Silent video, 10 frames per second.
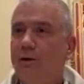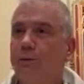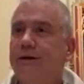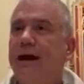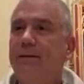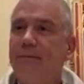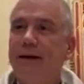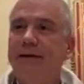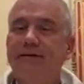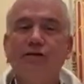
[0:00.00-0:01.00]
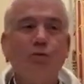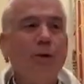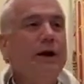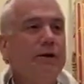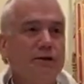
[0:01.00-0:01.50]
what that means is
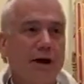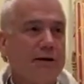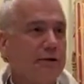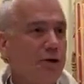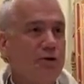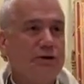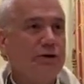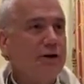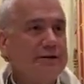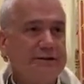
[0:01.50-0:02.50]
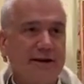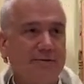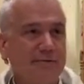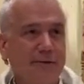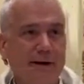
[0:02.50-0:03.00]
we are not alone in our
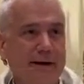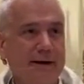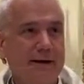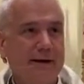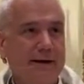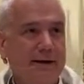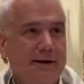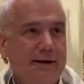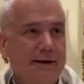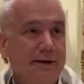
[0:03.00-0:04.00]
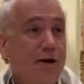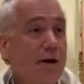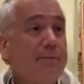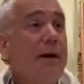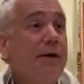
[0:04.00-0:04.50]
suffering. That
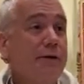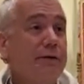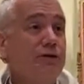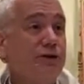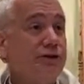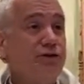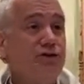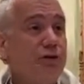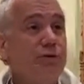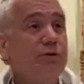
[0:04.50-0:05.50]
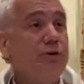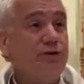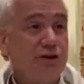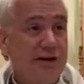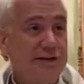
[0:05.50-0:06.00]
our mother, just as she was with
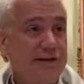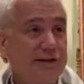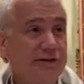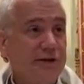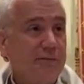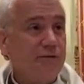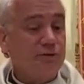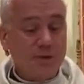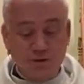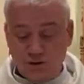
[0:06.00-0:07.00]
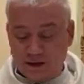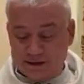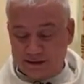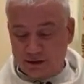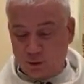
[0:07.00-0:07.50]
Jesus and was with
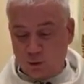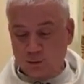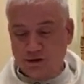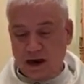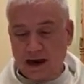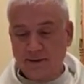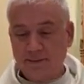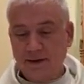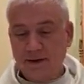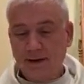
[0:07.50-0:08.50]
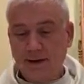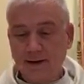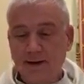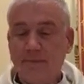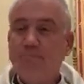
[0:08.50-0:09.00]
Jesus the whole time,
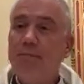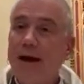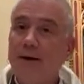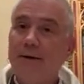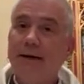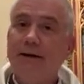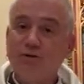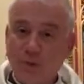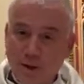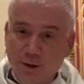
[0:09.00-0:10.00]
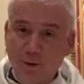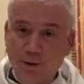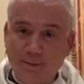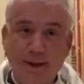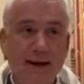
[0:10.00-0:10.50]
Mary is with you
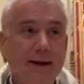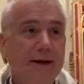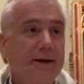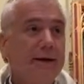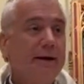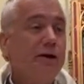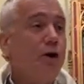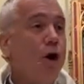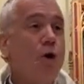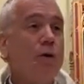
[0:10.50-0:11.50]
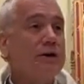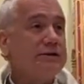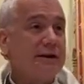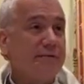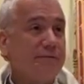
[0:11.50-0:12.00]
and me in all our
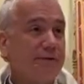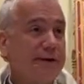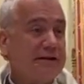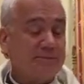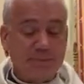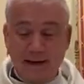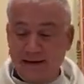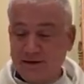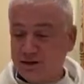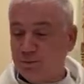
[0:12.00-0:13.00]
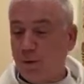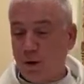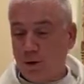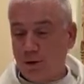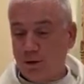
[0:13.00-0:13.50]
sufferings, big and
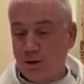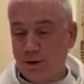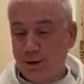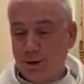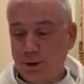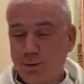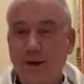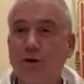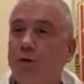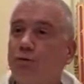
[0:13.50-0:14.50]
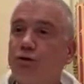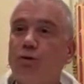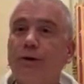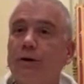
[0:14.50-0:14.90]
small. We don't do it